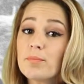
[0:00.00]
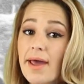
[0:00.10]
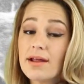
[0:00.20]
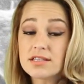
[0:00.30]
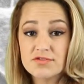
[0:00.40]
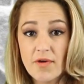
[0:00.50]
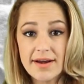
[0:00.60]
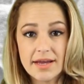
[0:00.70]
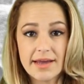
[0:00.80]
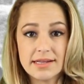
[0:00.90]
man is
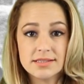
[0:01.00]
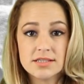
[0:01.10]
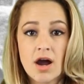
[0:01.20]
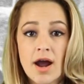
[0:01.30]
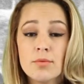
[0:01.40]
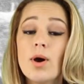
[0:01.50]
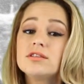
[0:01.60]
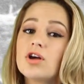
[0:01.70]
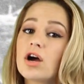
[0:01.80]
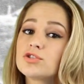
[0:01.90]
fighting against time
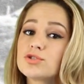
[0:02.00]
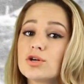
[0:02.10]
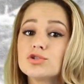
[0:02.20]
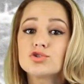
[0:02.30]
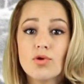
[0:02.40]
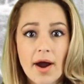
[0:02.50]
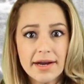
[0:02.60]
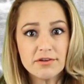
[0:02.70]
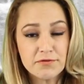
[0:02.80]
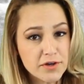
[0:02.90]
while doctors are
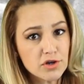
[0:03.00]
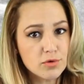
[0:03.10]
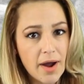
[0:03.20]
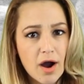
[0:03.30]
trying to figure